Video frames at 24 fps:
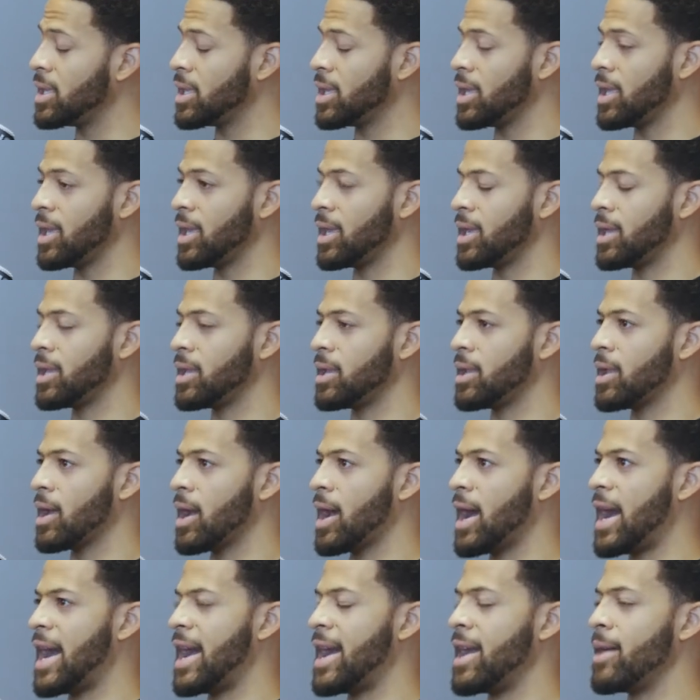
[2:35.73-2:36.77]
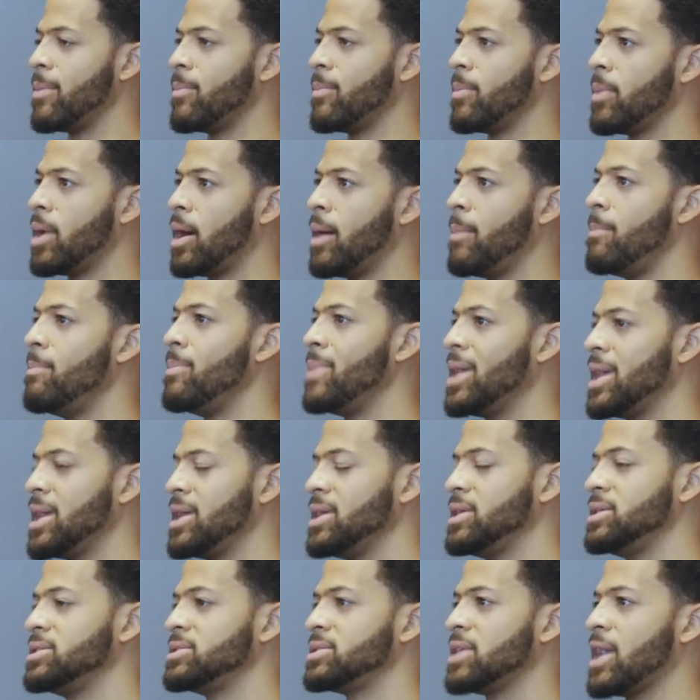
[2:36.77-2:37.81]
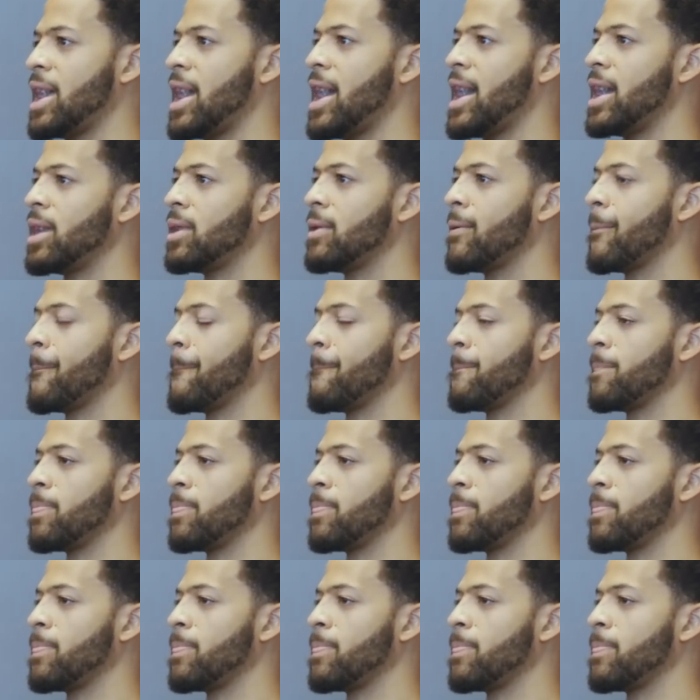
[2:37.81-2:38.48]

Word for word: And I'm amazed at